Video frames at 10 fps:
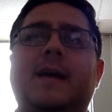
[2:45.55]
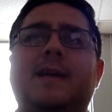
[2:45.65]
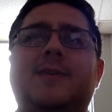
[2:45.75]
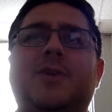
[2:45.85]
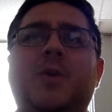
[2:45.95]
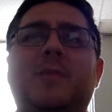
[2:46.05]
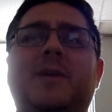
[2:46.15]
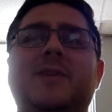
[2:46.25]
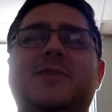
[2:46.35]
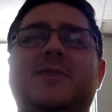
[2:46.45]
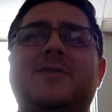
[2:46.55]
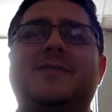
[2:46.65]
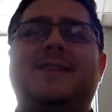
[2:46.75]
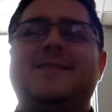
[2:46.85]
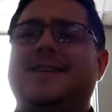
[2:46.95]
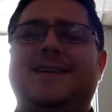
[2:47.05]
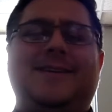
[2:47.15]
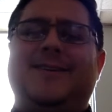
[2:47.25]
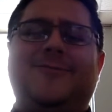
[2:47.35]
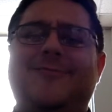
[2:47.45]
And to whom it may concern sounds like
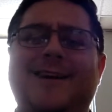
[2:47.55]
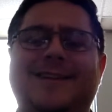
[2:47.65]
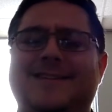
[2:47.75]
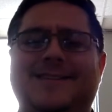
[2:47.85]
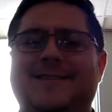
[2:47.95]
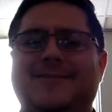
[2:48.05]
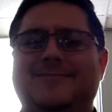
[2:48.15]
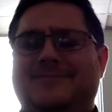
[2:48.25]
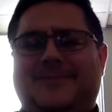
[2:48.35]
you're writing to the,